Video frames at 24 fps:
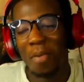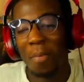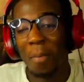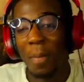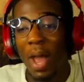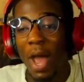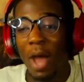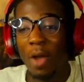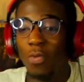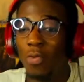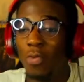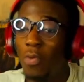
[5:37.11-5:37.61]

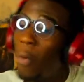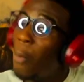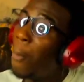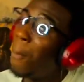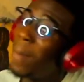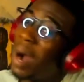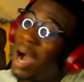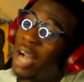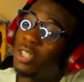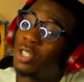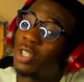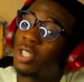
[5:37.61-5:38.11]
man, we
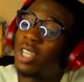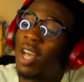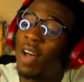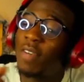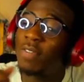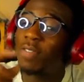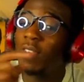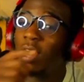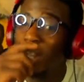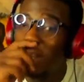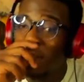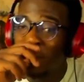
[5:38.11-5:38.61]
might just
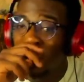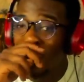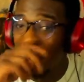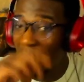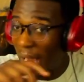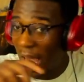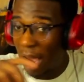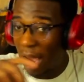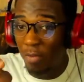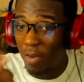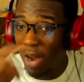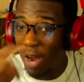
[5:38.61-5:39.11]
have to
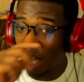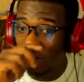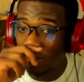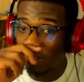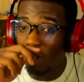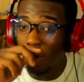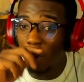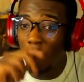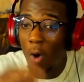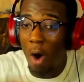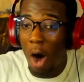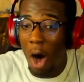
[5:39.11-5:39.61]
like react to
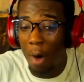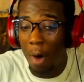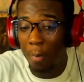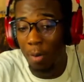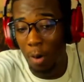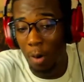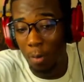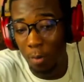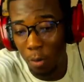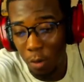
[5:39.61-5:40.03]
the whole album.